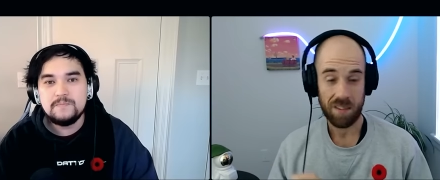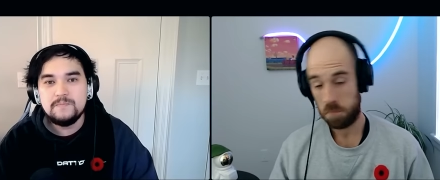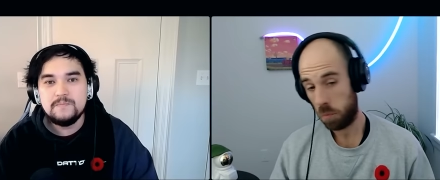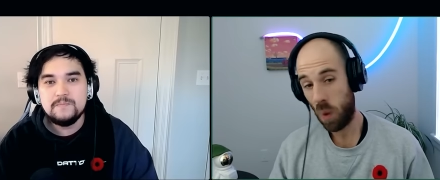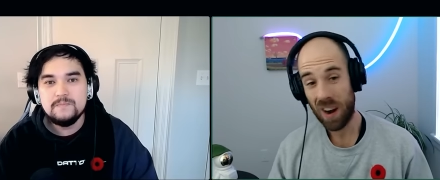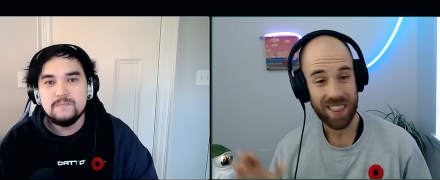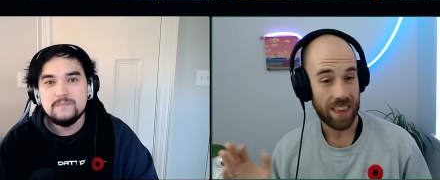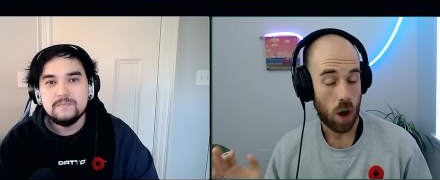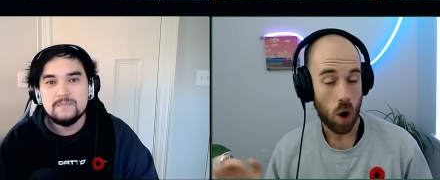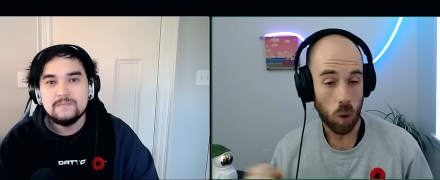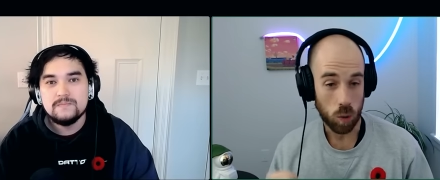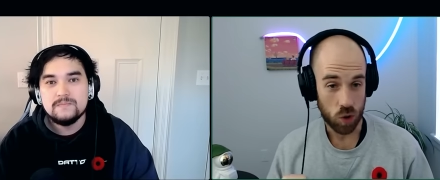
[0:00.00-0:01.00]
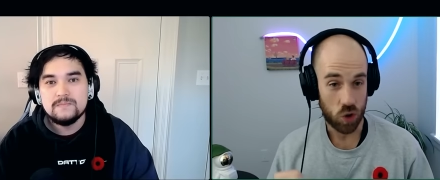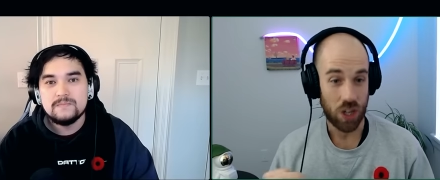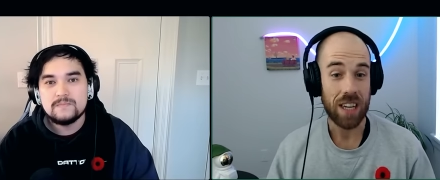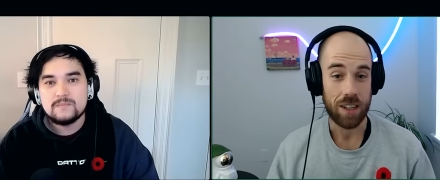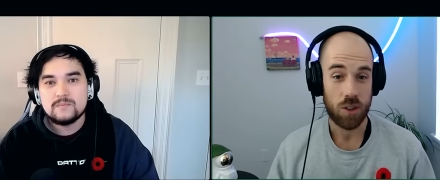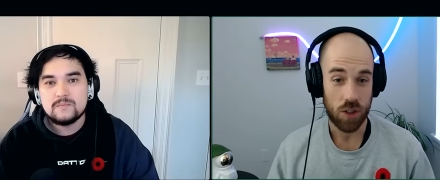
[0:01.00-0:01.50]
Speaker 1: one of the O
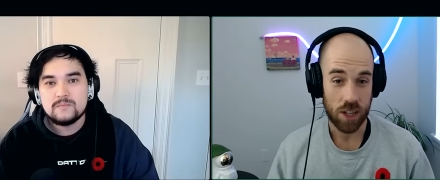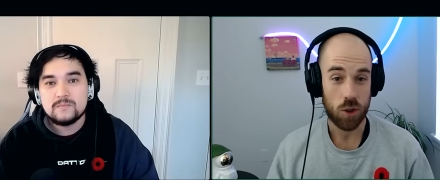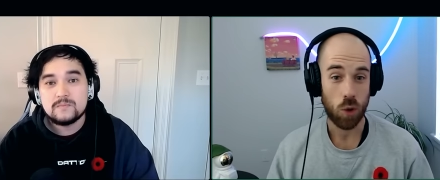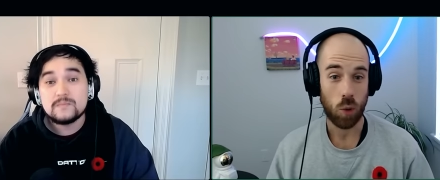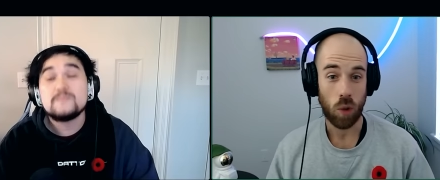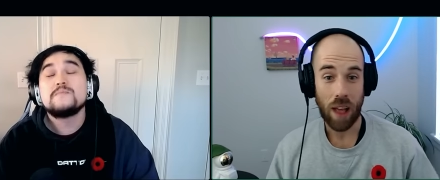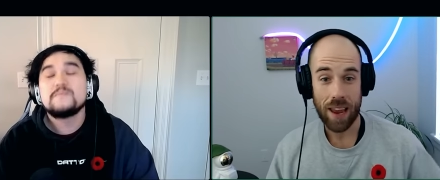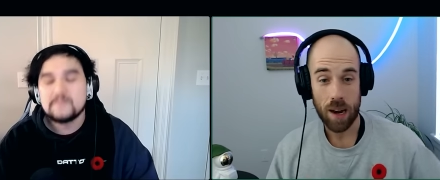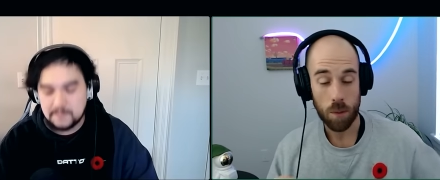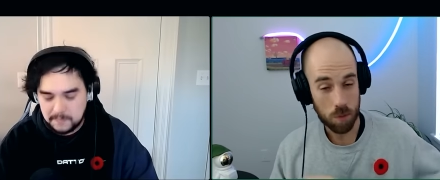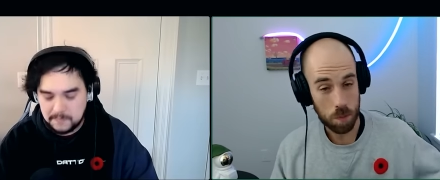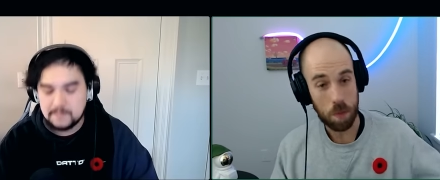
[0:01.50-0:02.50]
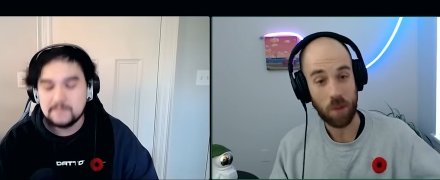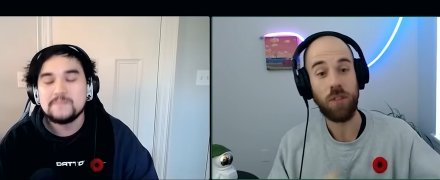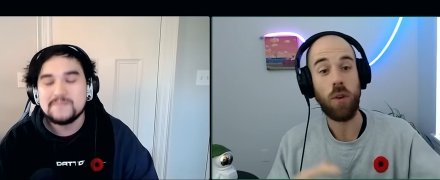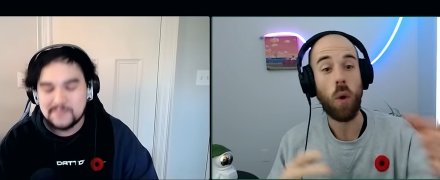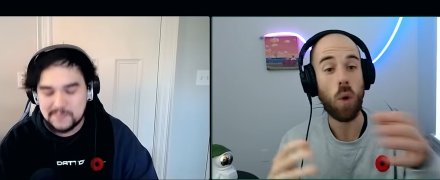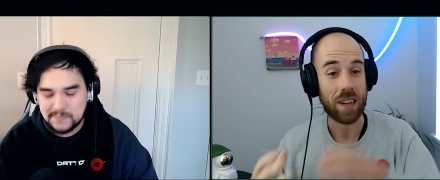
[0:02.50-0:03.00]
G G two lineups
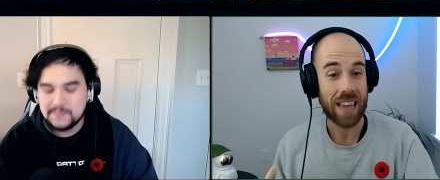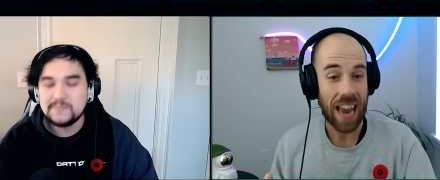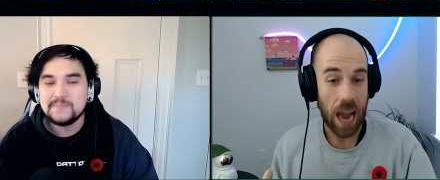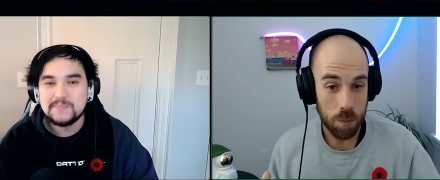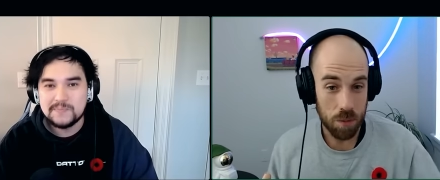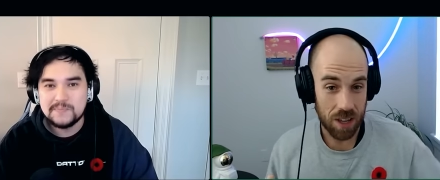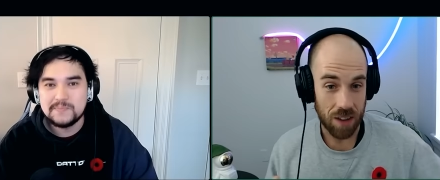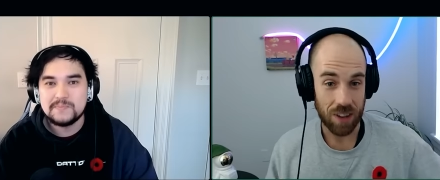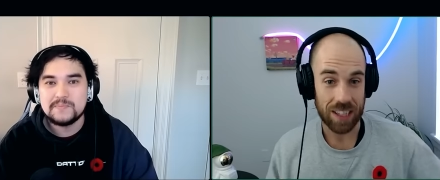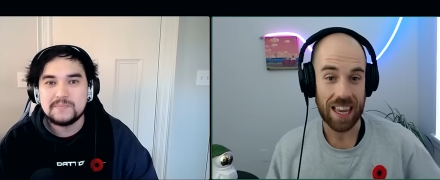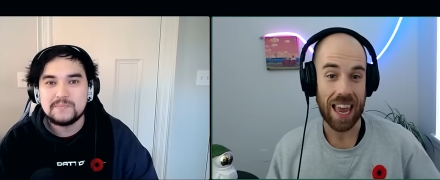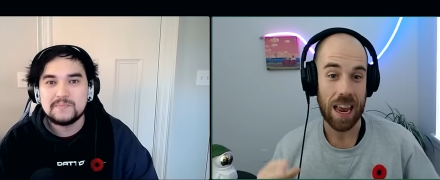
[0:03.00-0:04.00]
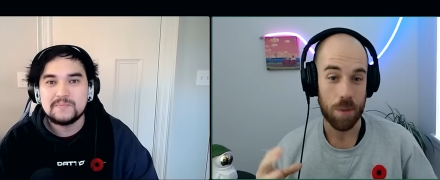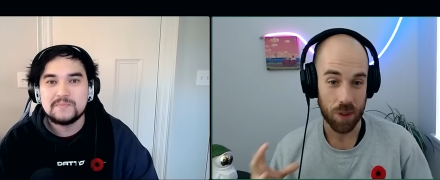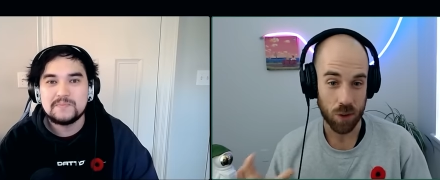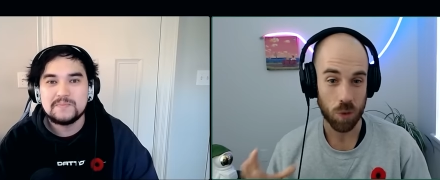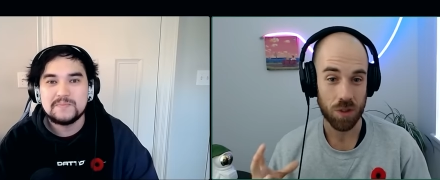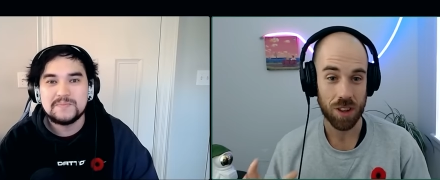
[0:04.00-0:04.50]
before Caps even came.
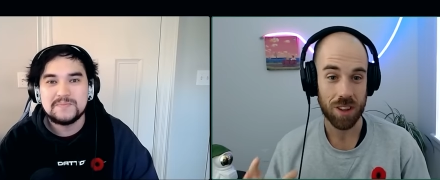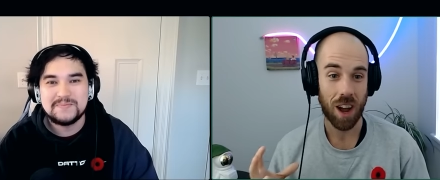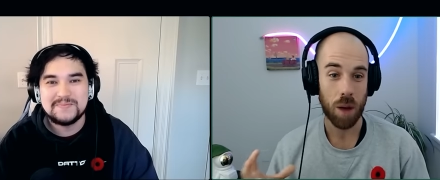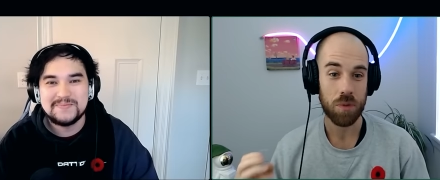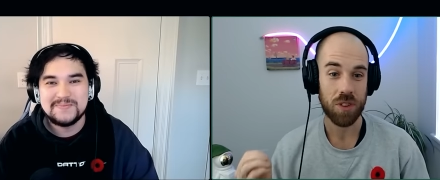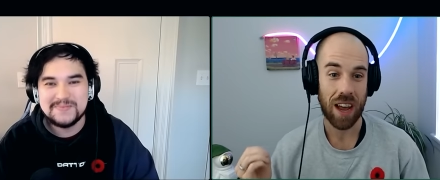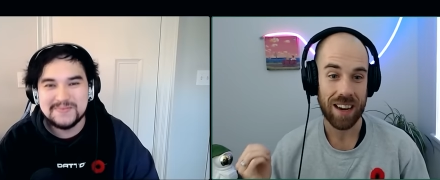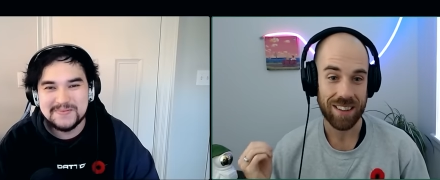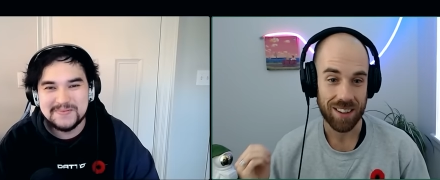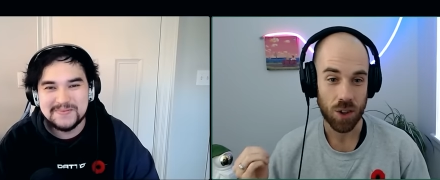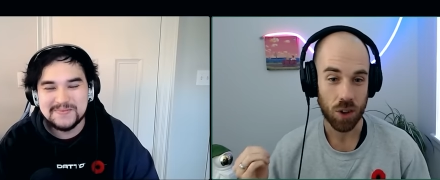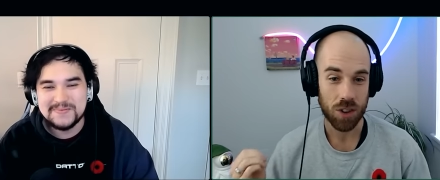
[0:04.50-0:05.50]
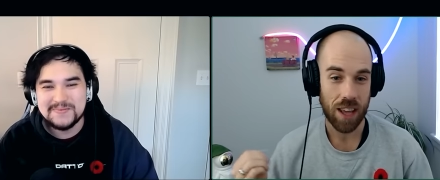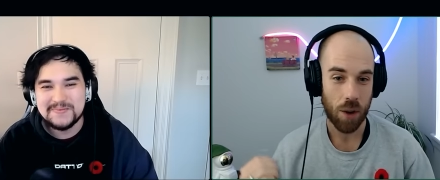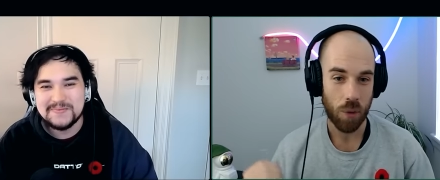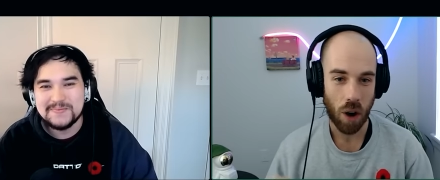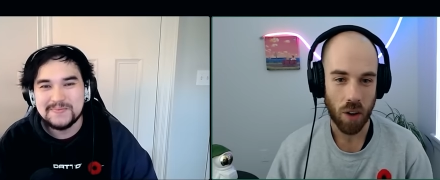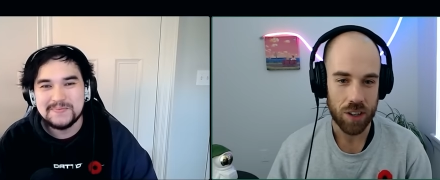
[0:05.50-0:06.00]
This was the top side that took
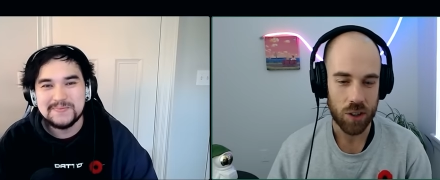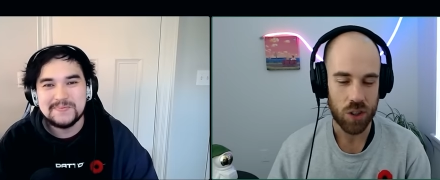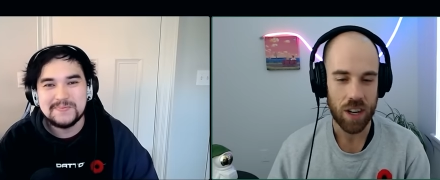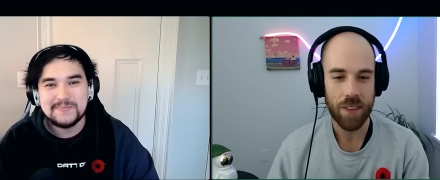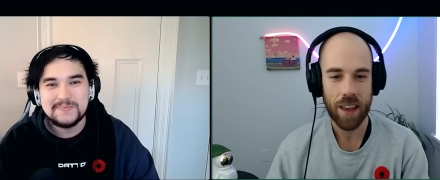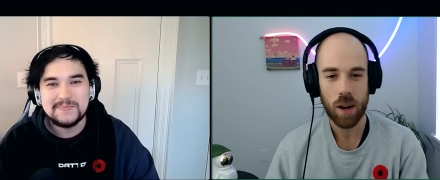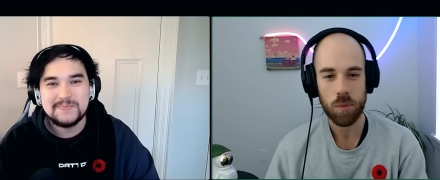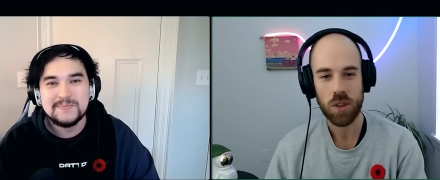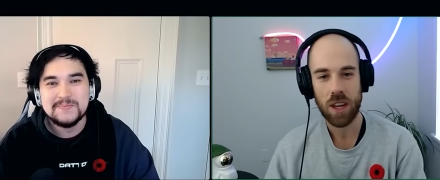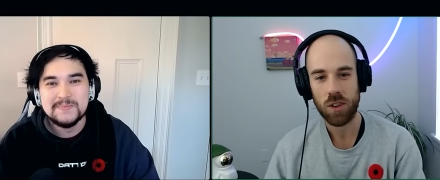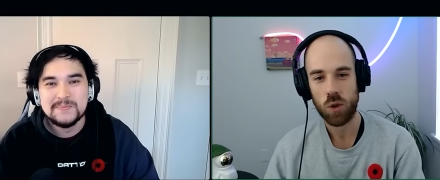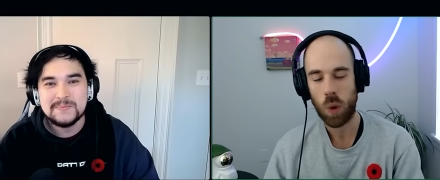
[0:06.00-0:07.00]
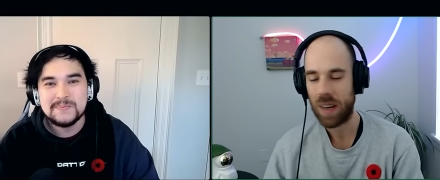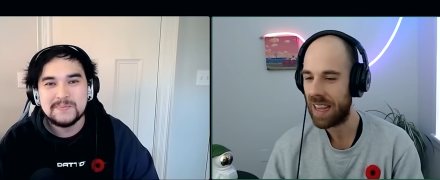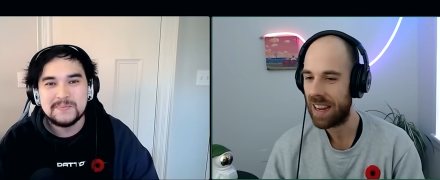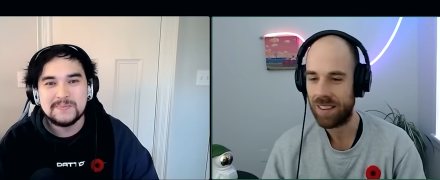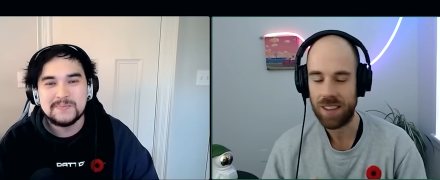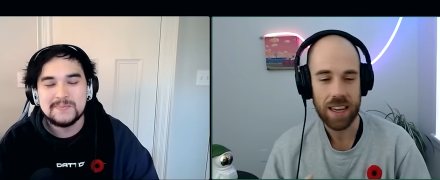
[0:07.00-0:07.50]
down R N G in that upset in twenty
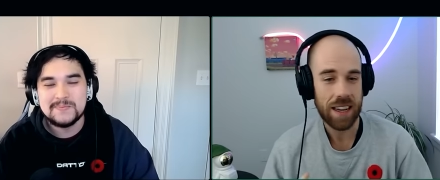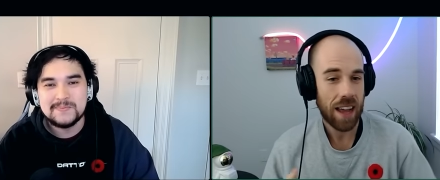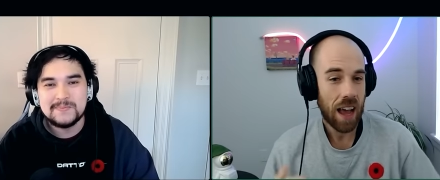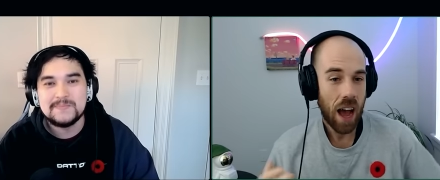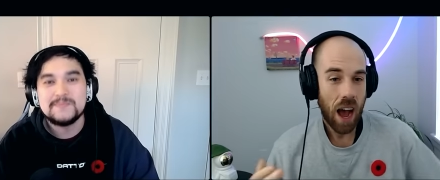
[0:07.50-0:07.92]
eighteen.